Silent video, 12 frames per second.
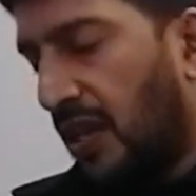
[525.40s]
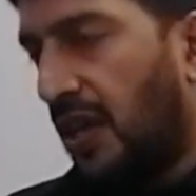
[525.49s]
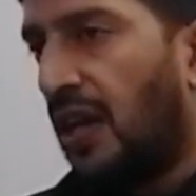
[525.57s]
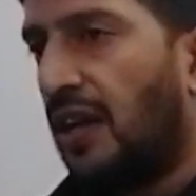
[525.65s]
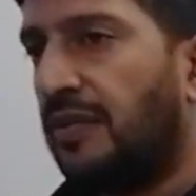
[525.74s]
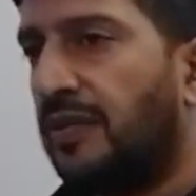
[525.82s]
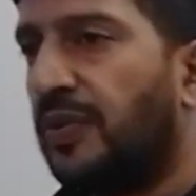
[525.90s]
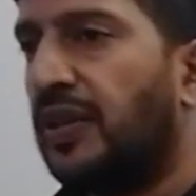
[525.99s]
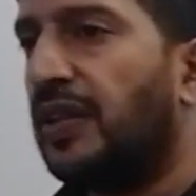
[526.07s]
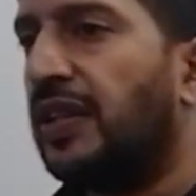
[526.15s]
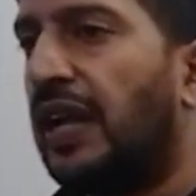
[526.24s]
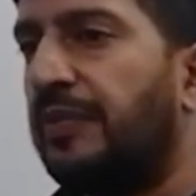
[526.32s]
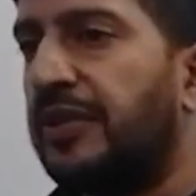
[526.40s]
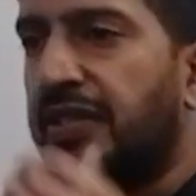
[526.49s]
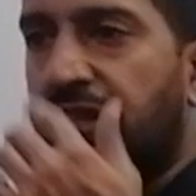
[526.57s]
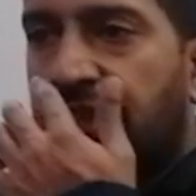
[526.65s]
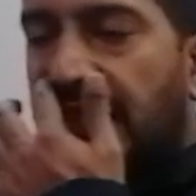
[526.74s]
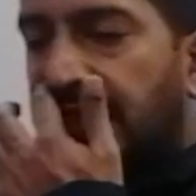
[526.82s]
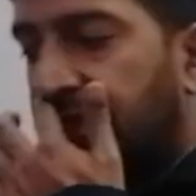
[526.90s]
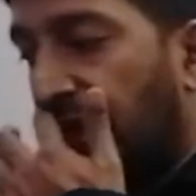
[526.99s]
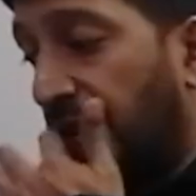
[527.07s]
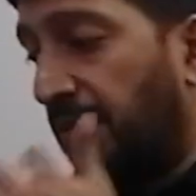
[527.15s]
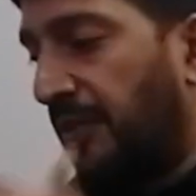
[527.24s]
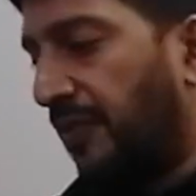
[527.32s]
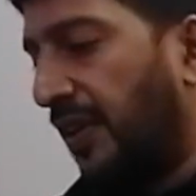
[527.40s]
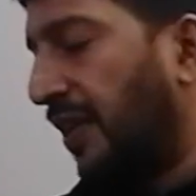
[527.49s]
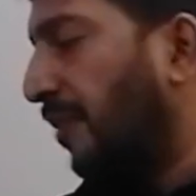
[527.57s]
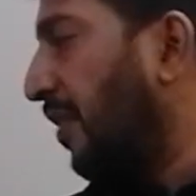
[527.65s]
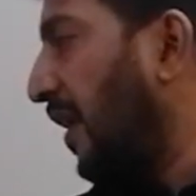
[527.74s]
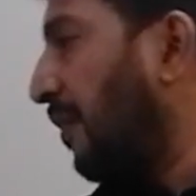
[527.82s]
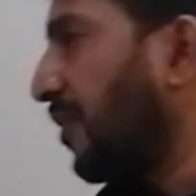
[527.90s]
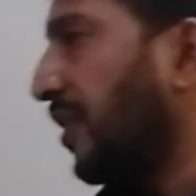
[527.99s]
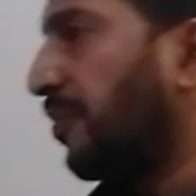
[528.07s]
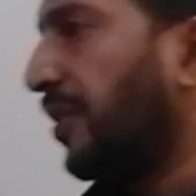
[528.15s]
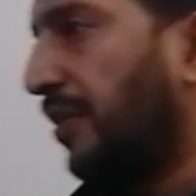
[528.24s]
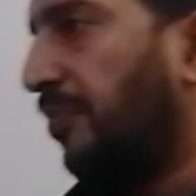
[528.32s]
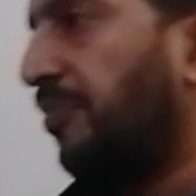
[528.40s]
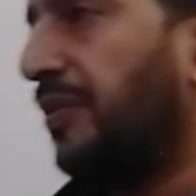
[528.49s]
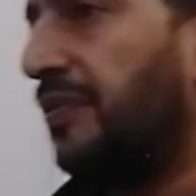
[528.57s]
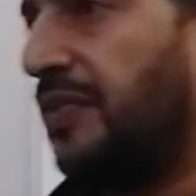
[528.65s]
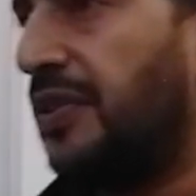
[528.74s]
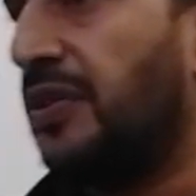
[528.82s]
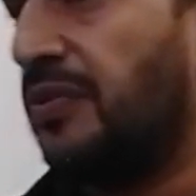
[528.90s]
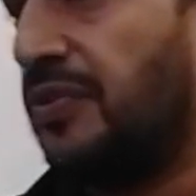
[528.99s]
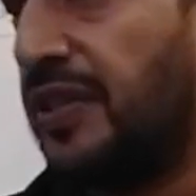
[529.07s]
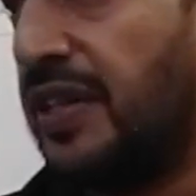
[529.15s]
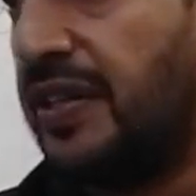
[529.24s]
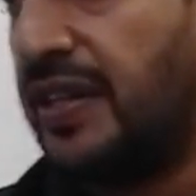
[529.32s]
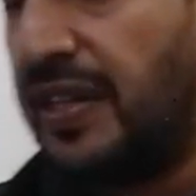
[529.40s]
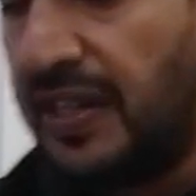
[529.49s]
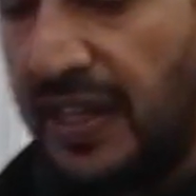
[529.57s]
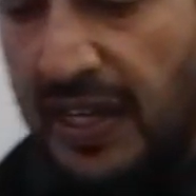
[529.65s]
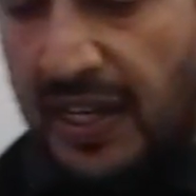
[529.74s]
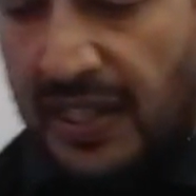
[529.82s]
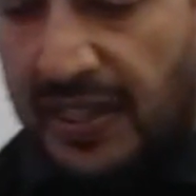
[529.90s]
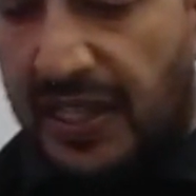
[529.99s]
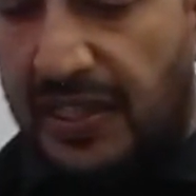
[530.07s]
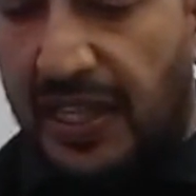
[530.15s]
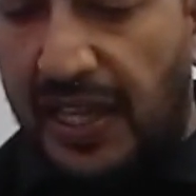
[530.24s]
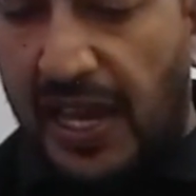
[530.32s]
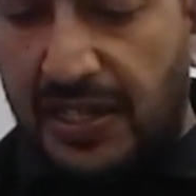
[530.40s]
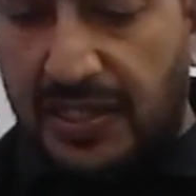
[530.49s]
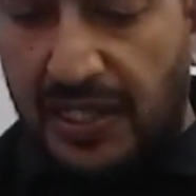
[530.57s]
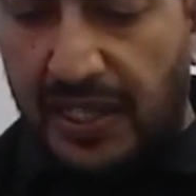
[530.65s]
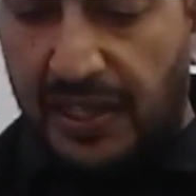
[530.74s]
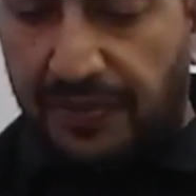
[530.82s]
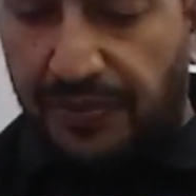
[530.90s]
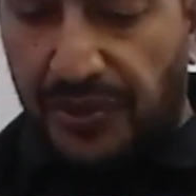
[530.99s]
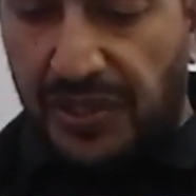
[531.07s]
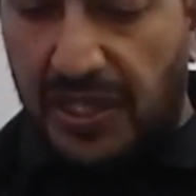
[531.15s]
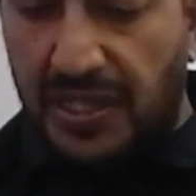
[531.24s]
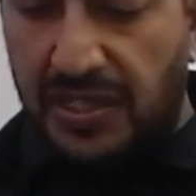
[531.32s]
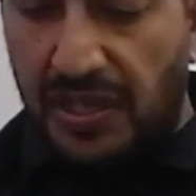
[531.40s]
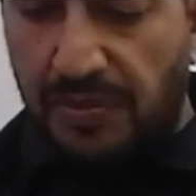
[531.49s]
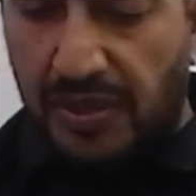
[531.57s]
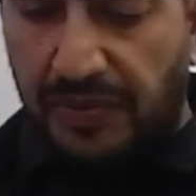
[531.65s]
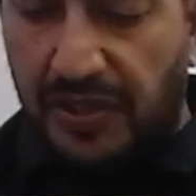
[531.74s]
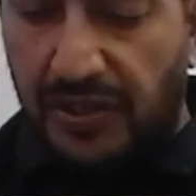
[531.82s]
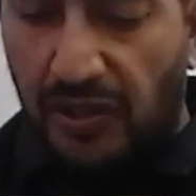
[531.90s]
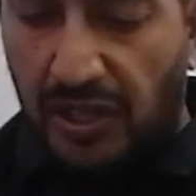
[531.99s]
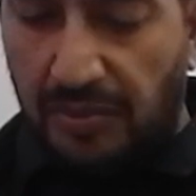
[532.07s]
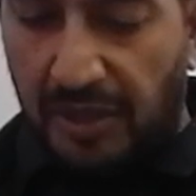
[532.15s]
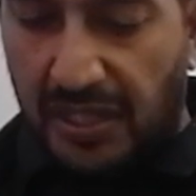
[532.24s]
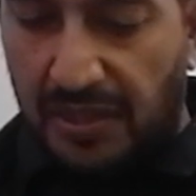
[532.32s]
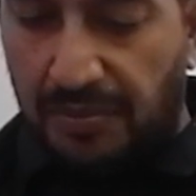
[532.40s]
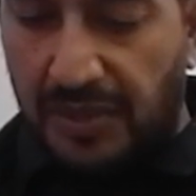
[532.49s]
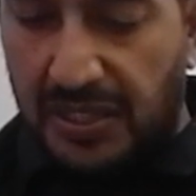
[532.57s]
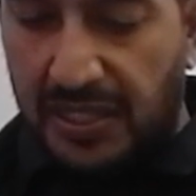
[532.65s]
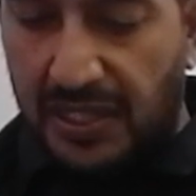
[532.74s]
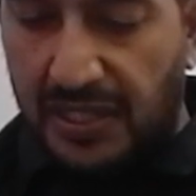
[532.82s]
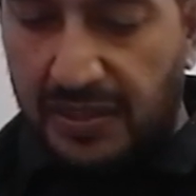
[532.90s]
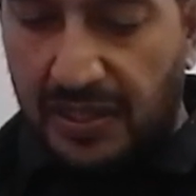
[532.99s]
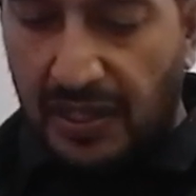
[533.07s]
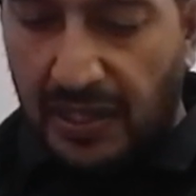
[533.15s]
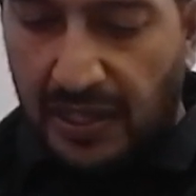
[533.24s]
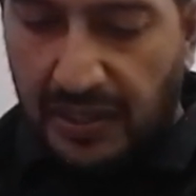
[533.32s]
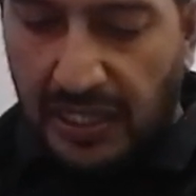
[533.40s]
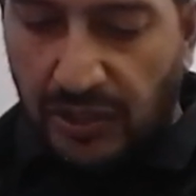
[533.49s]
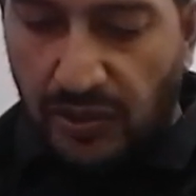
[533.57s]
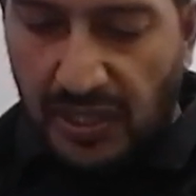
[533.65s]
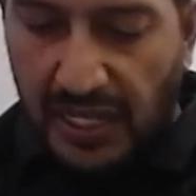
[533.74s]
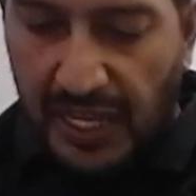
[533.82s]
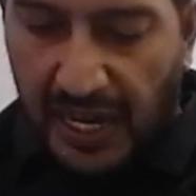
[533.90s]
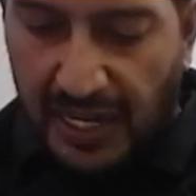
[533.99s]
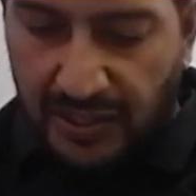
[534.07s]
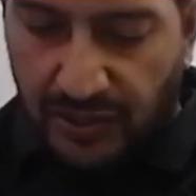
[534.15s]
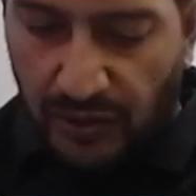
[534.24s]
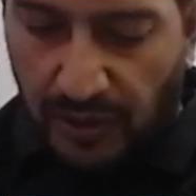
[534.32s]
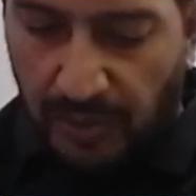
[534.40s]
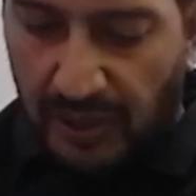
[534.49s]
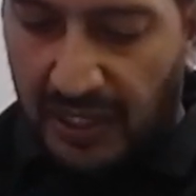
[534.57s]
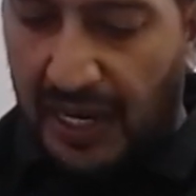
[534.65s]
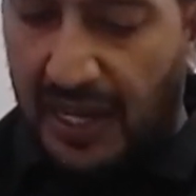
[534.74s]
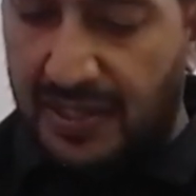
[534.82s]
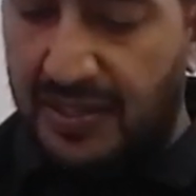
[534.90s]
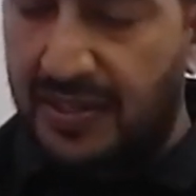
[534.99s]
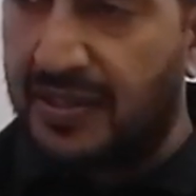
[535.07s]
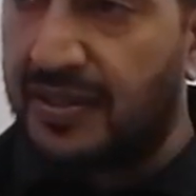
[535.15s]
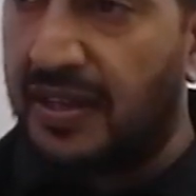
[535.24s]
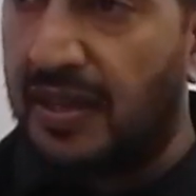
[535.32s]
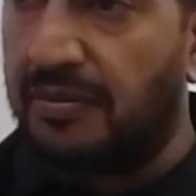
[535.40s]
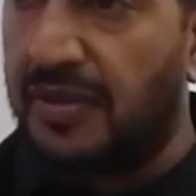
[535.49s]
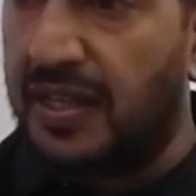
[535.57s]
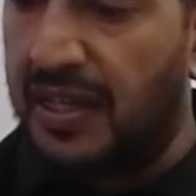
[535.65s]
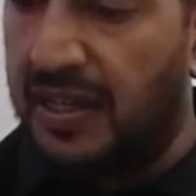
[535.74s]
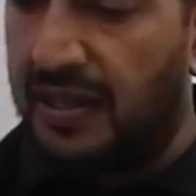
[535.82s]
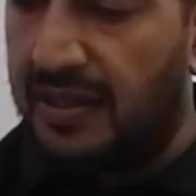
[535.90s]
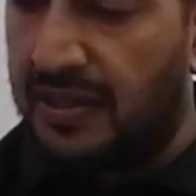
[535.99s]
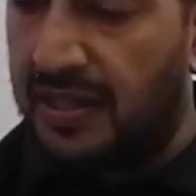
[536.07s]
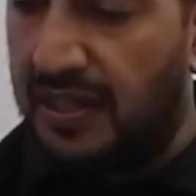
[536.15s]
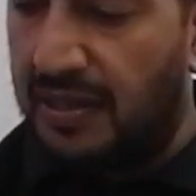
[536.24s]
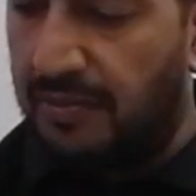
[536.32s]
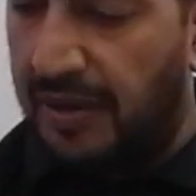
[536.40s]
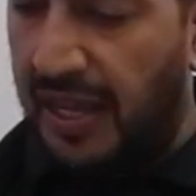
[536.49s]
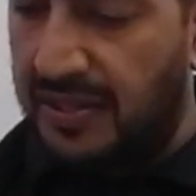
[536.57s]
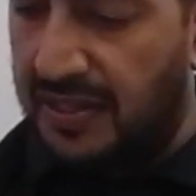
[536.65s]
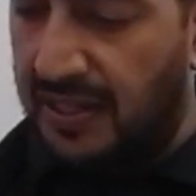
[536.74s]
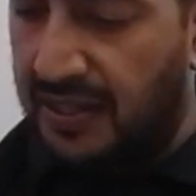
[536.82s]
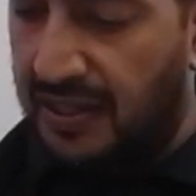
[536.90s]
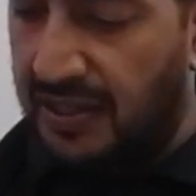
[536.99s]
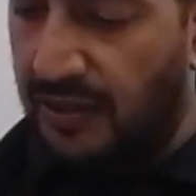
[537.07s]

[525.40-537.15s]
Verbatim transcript: Okay, uh, we'll, I'm just gonna kill time if I, but I'm gonna put up a video for that, right? They, they actually for in terms of the non-metal materials, they usually ask you about glass and uh, plastic.